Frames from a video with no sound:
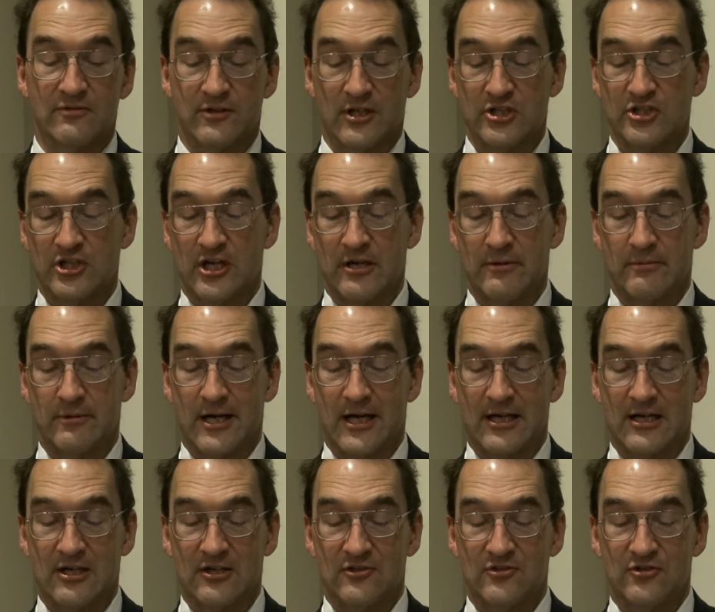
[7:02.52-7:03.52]
flechette
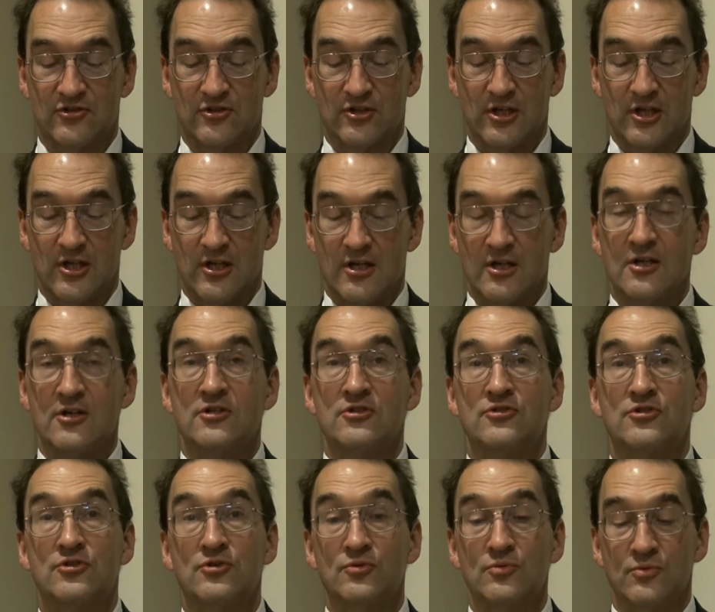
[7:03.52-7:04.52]
rockets.
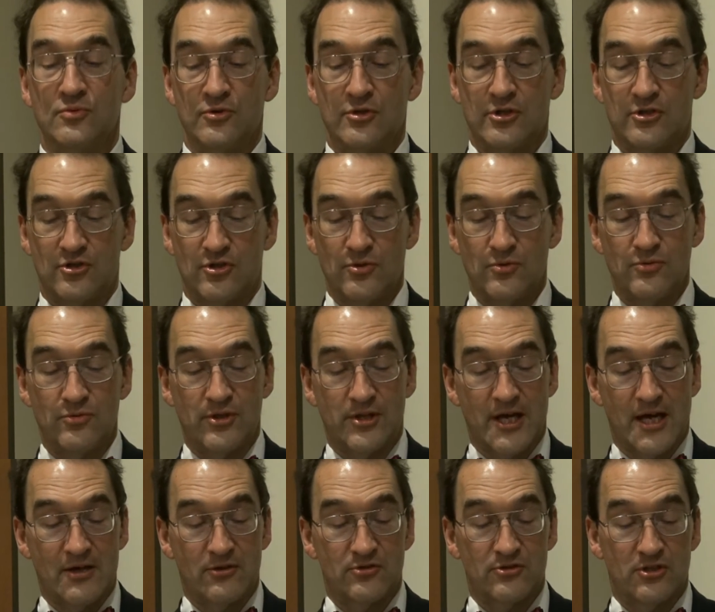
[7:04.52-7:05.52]
Soon the
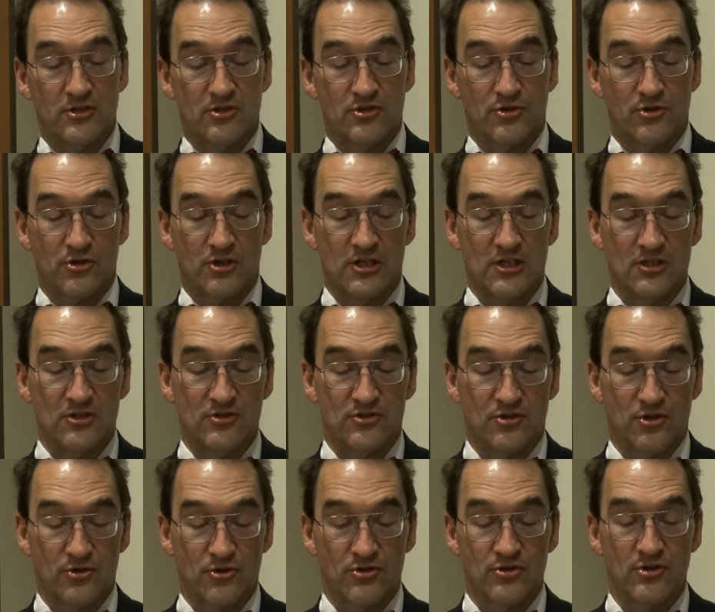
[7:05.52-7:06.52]
2,000 turkeys
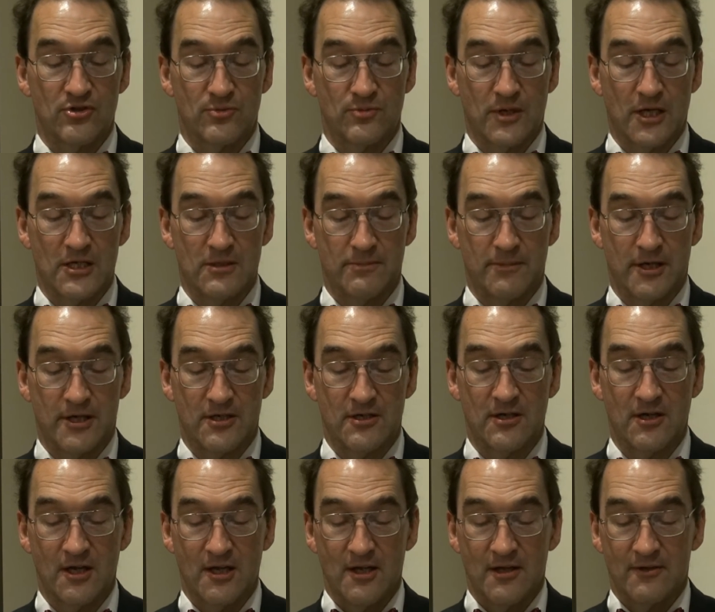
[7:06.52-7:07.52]
turned to red
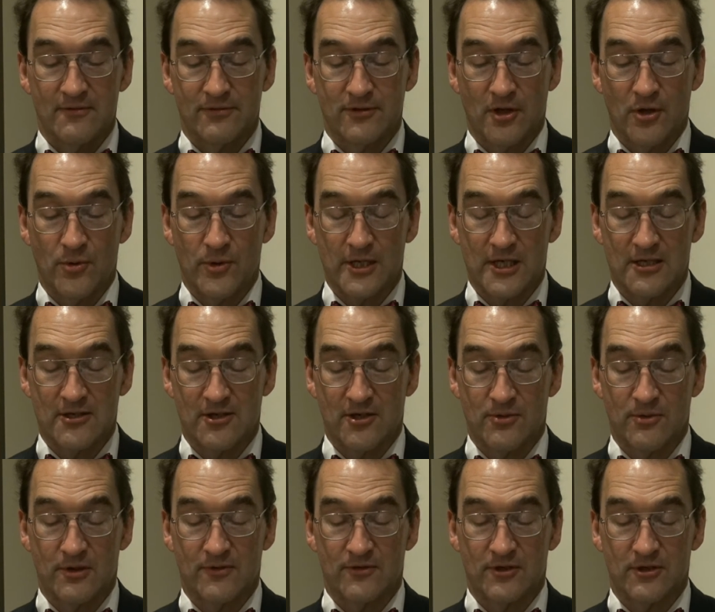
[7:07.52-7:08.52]
mud flowing into
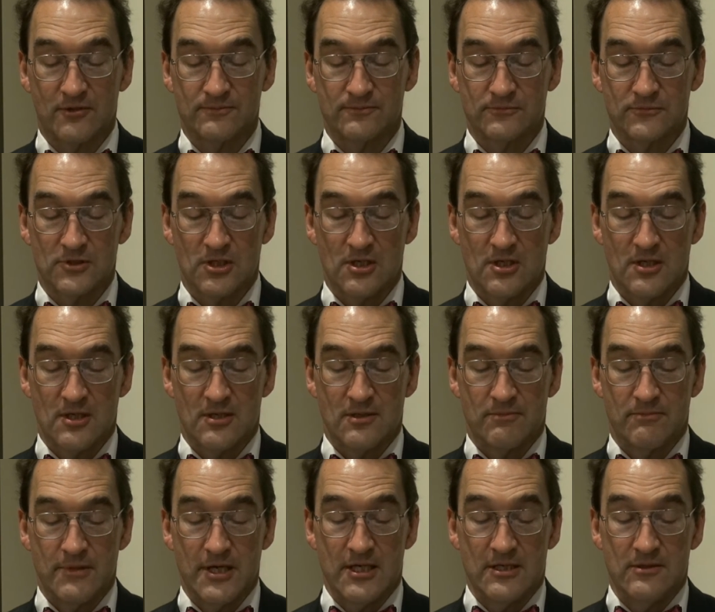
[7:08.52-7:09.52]
the river.
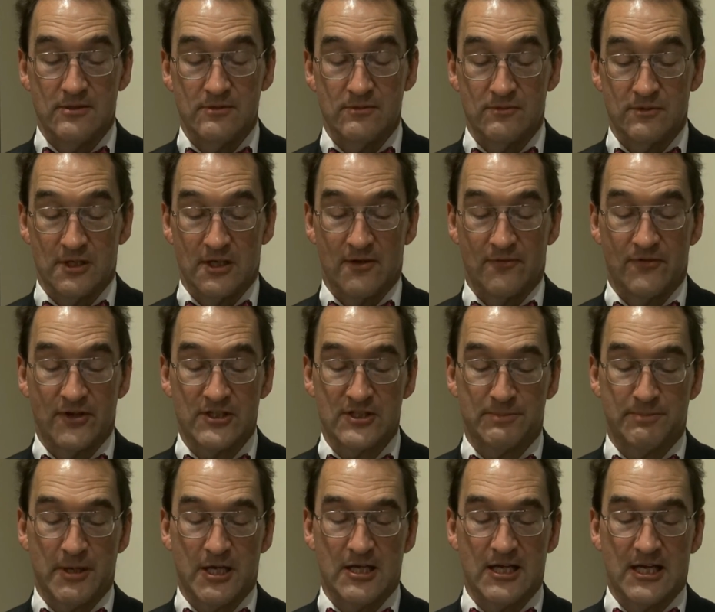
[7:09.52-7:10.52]
Men,
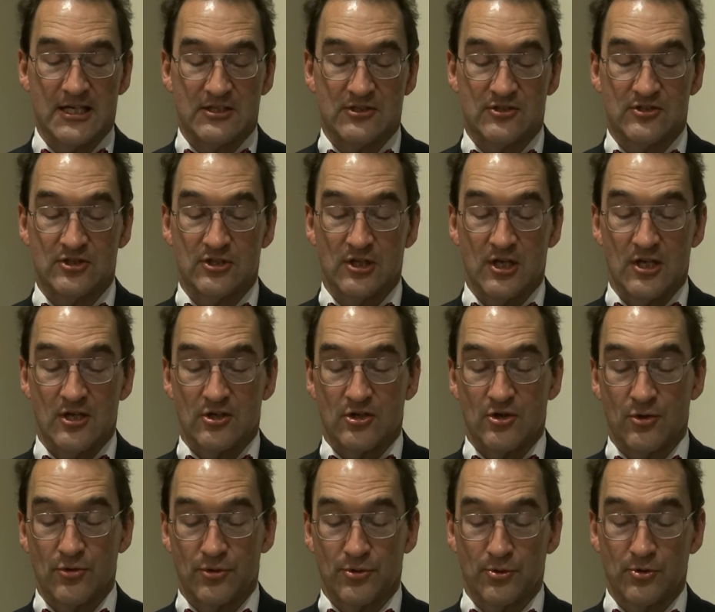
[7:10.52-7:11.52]
fix bayonets,
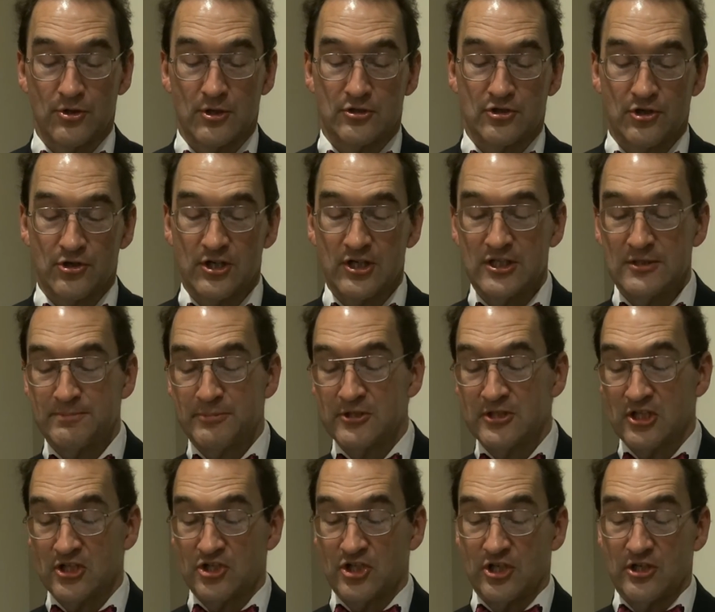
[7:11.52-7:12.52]
go through the turkey's
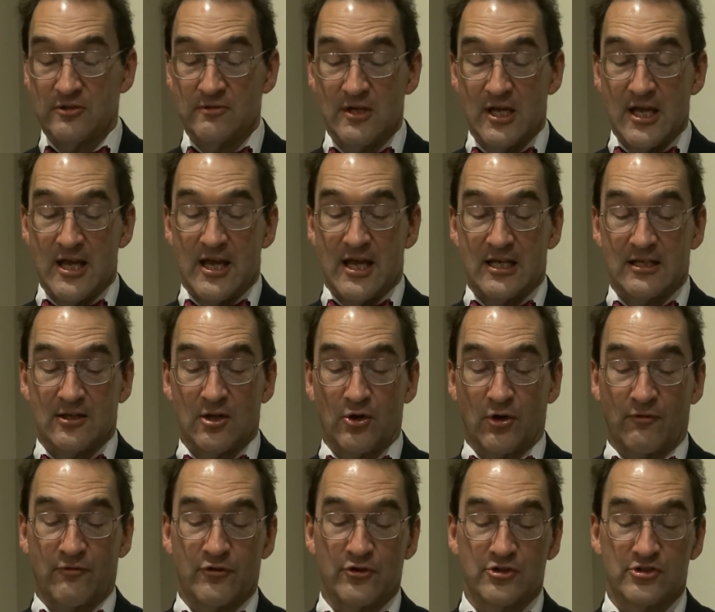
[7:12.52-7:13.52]
position and
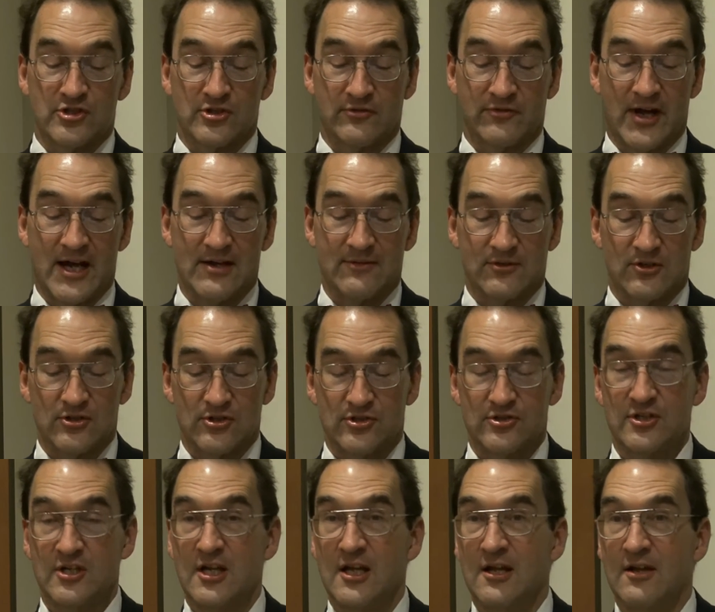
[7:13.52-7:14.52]
look for
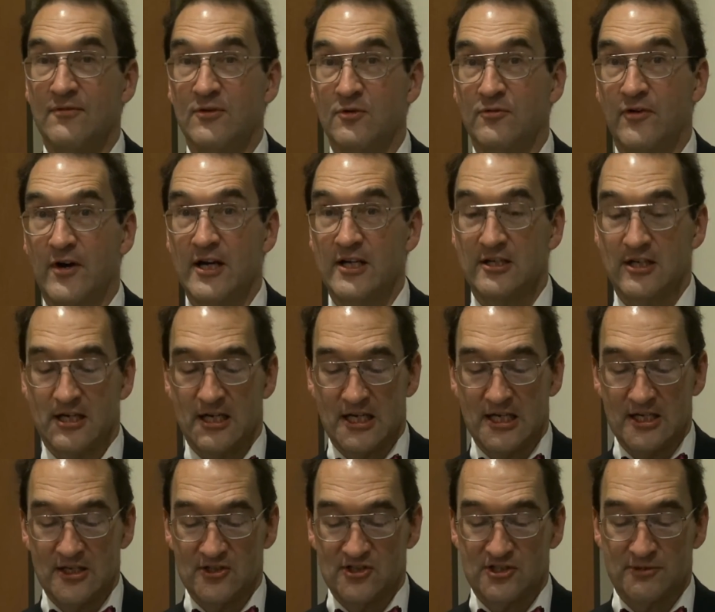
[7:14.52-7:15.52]
survivors. If you find
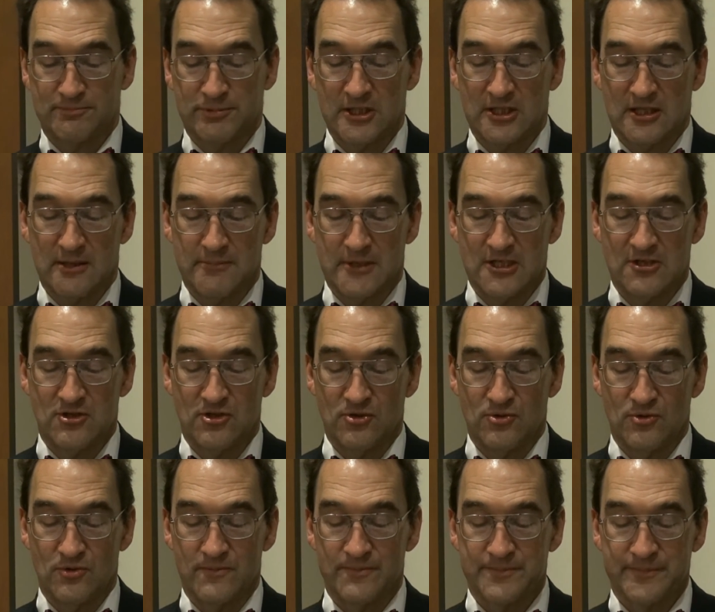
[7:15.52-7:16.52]
any, split them in
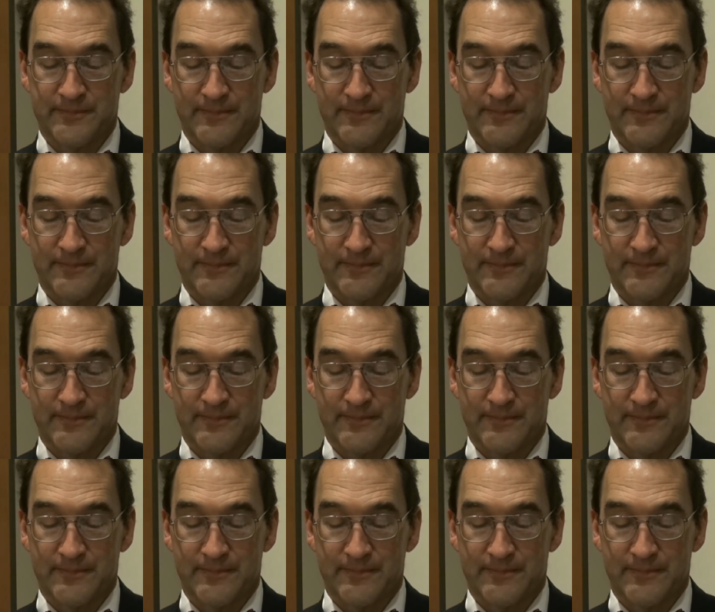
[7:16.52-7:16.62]
2.